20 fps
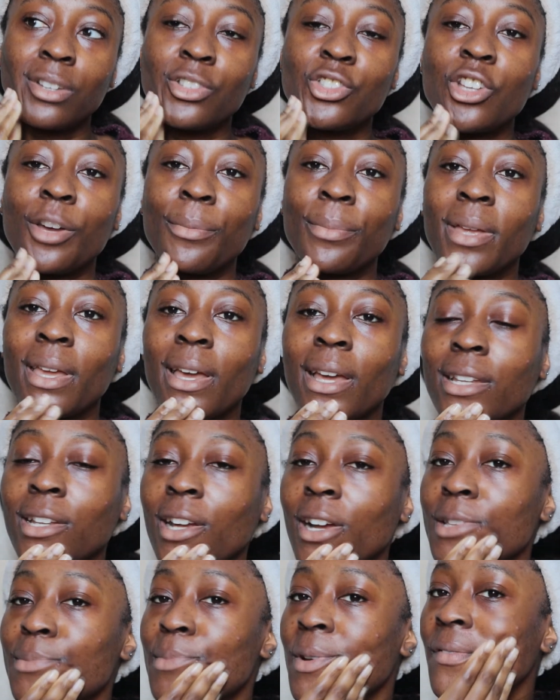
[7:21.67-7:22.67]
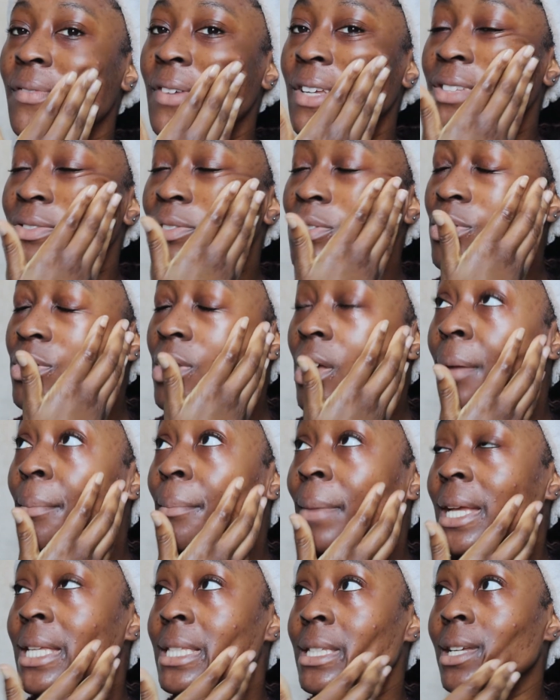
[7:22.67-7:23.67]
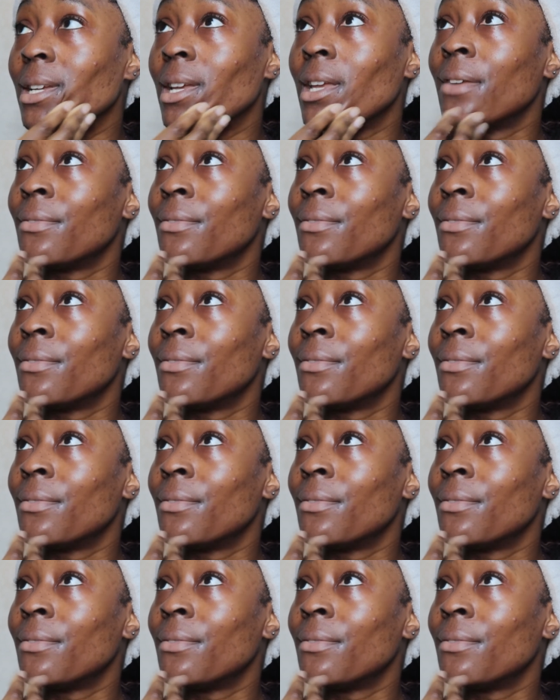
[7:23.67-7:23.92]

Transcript: Jumping ahead guys, my face feels amazing.